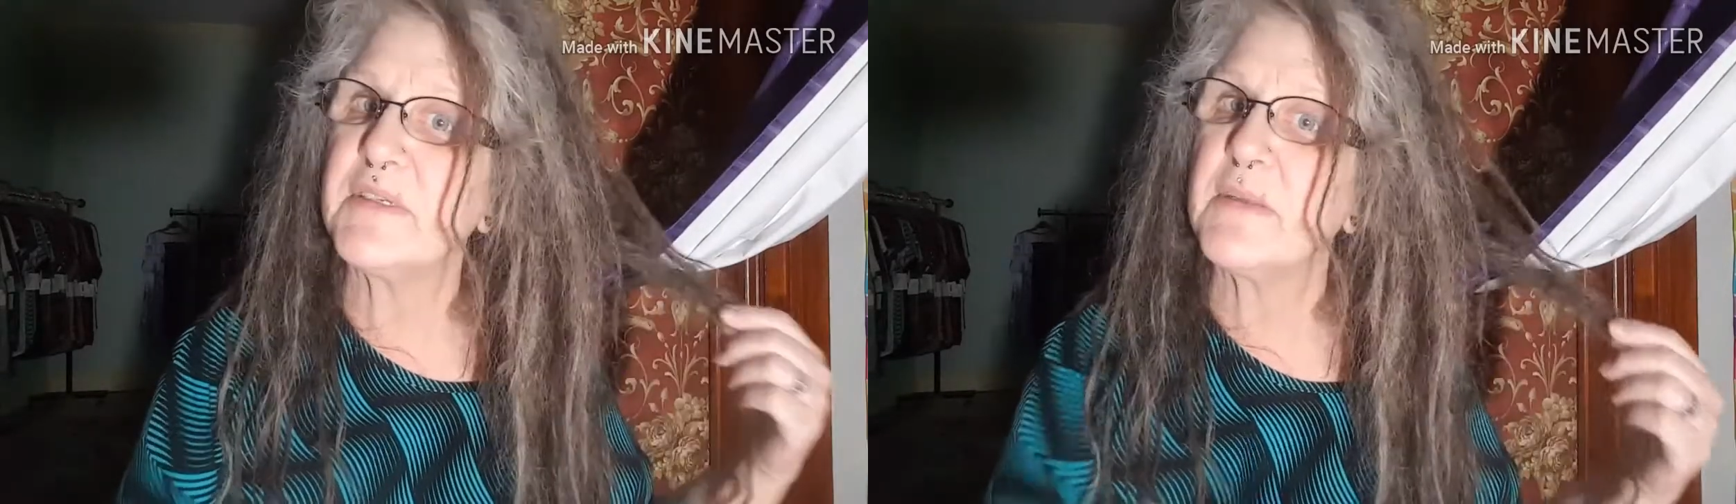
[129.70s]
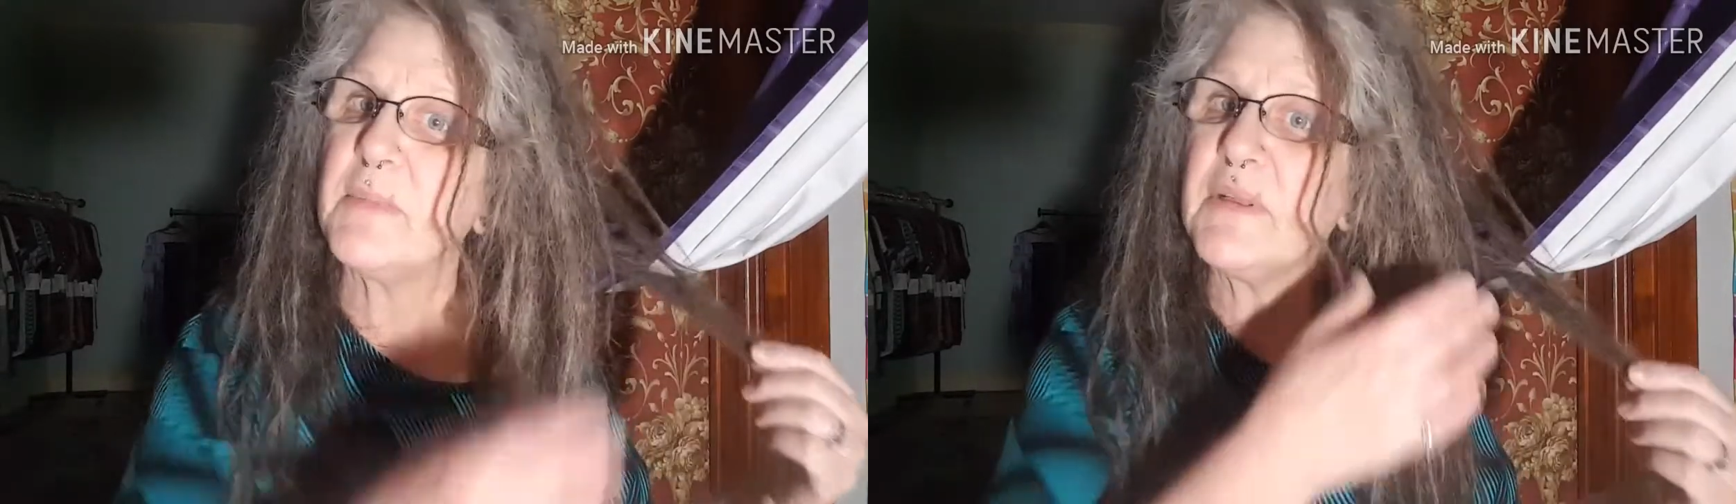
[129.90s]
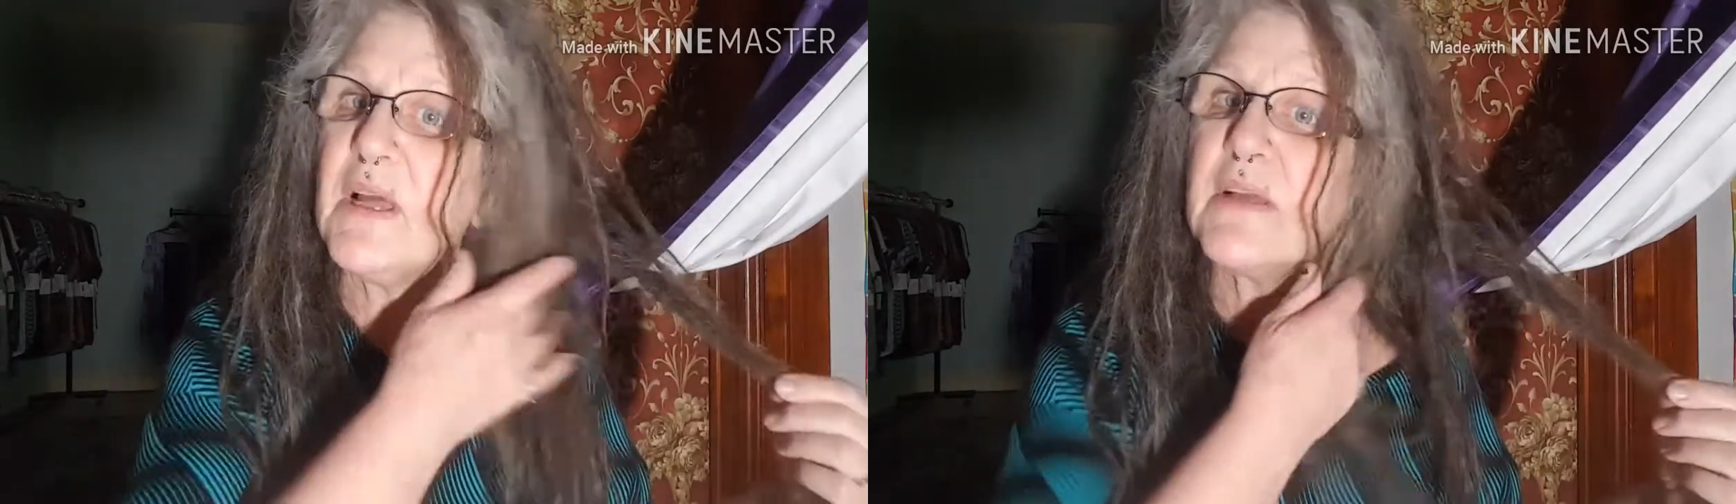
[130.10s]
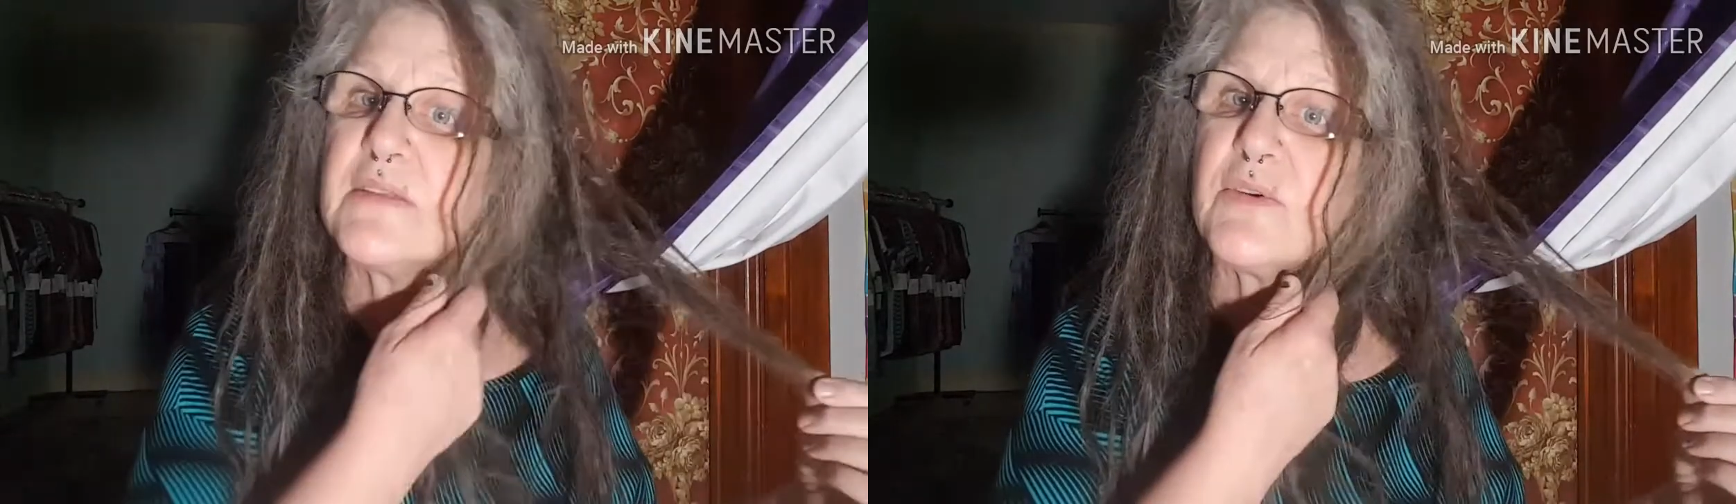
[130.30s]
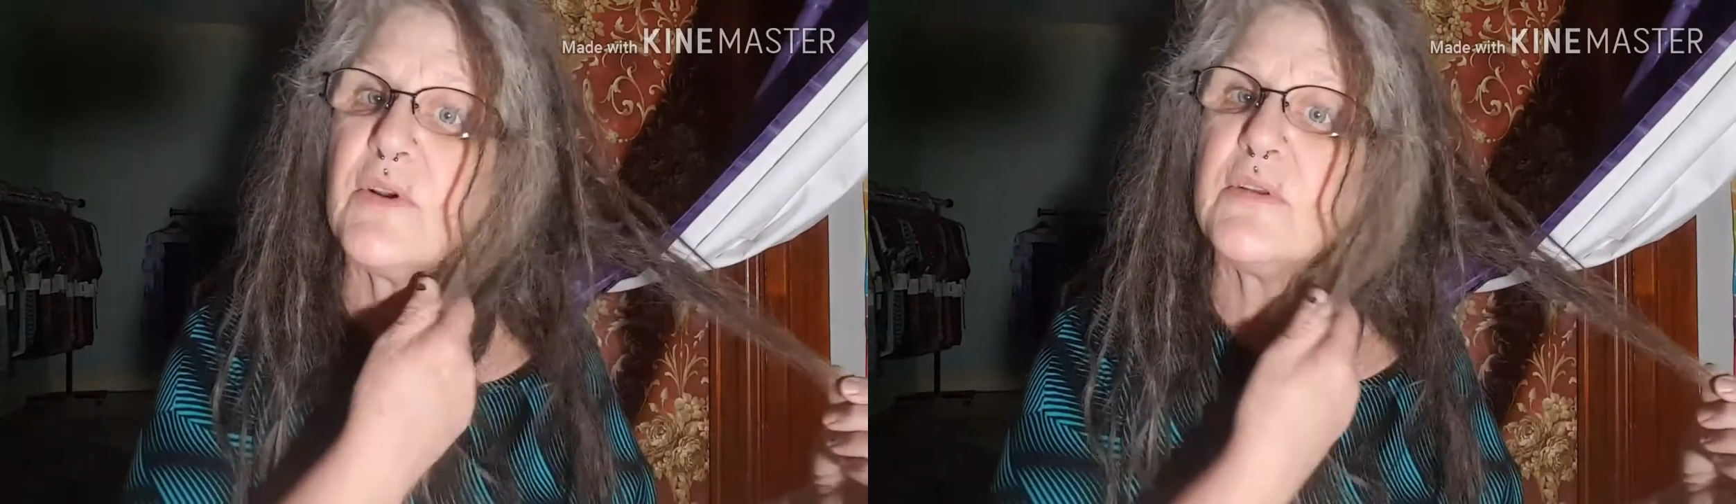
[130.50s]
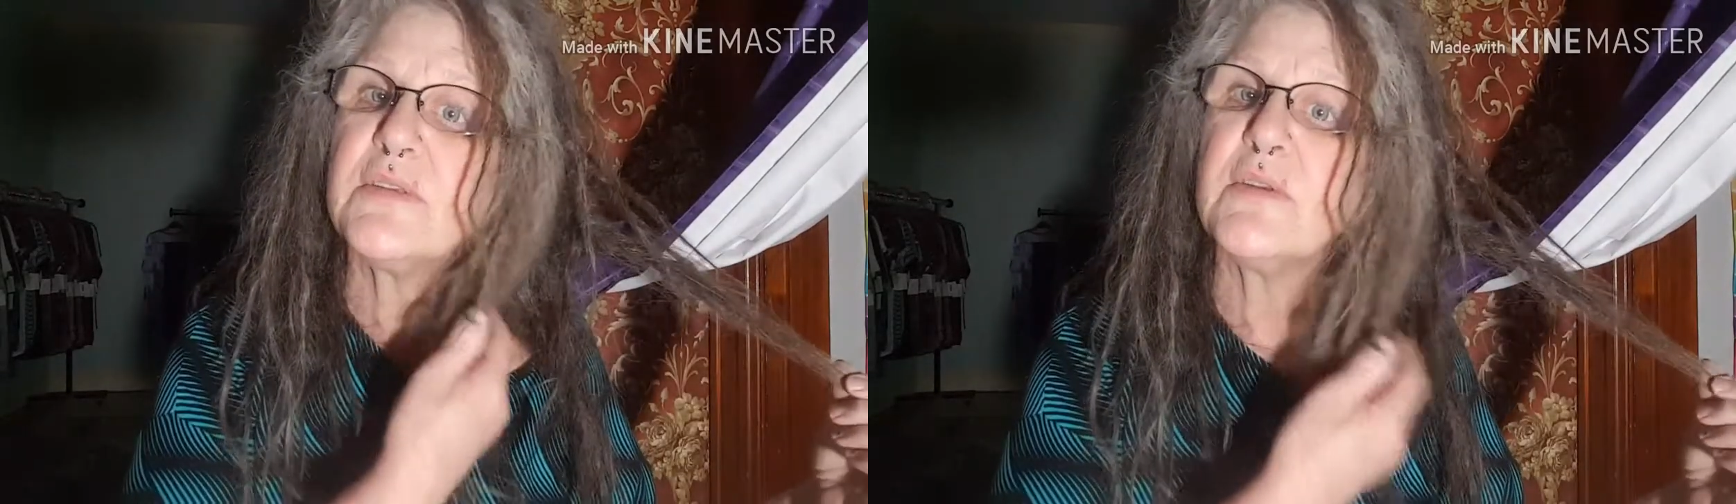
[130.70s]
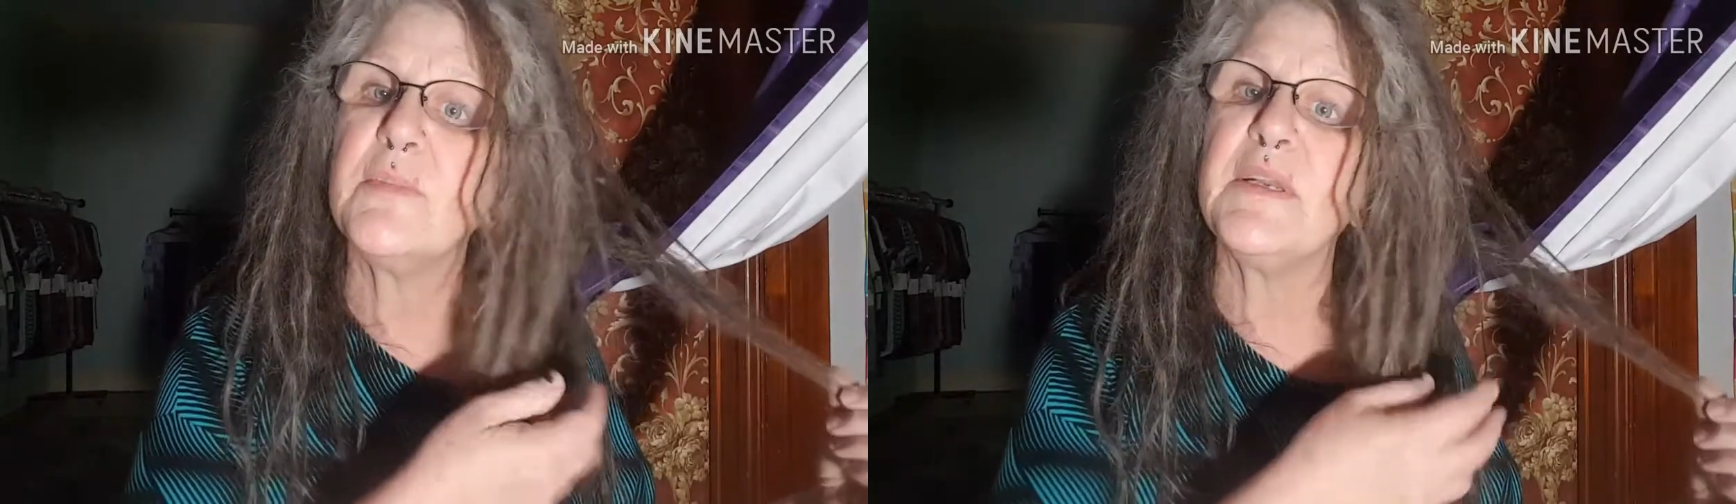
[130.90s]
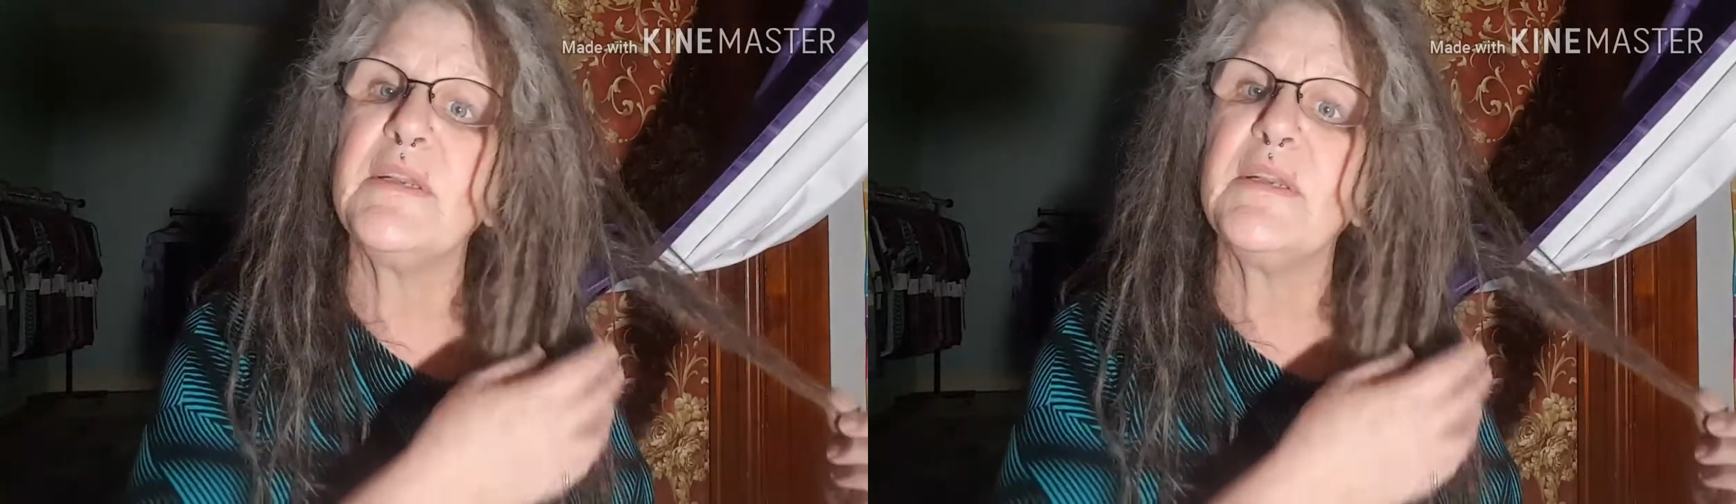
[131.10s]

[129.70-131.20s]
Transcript: that my locks are all so many